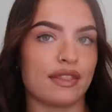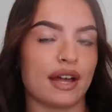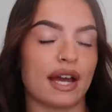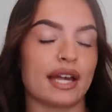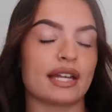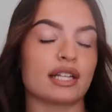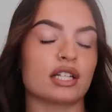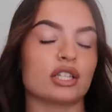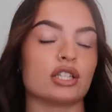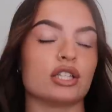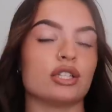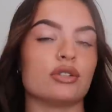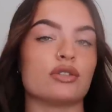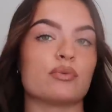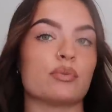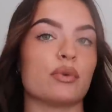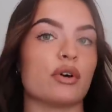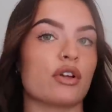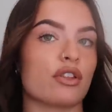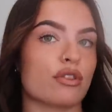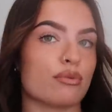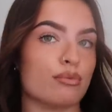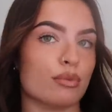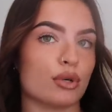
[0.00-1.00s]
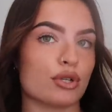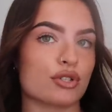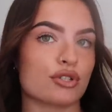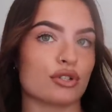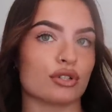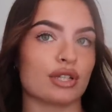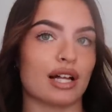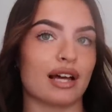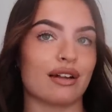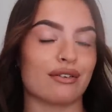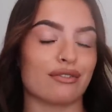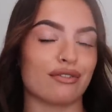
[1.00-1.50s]
that includes both
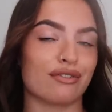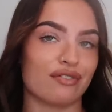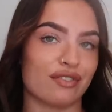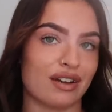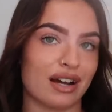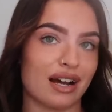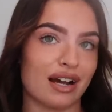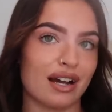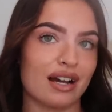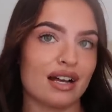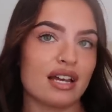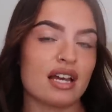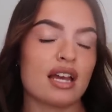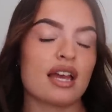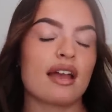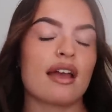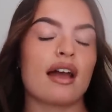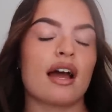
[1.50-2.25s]
muscle and fat.